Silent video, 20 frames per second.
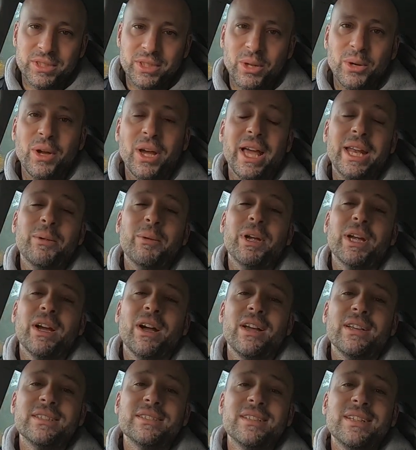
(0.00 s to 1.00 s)
So anyway
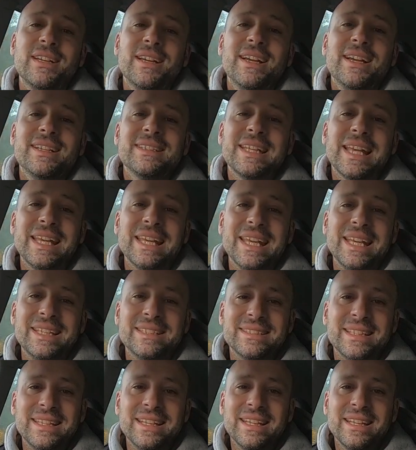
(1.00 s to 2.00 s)
guys, take it
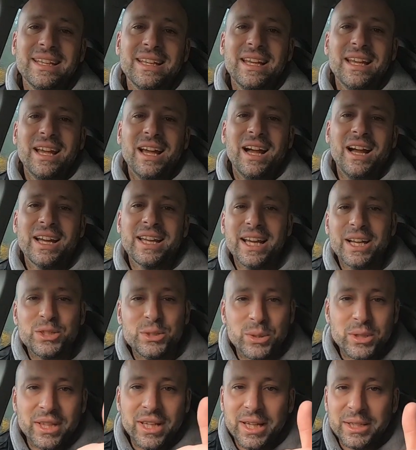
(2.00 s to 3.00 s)
easy. I'll
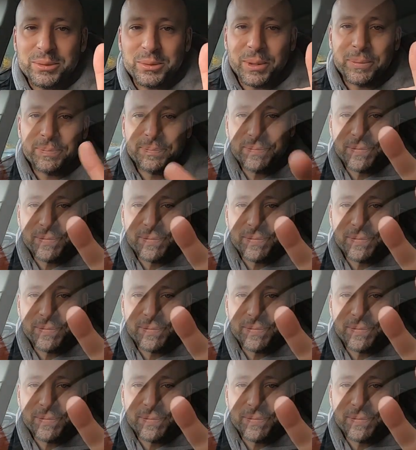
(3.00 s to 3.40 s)
catch you in the next one.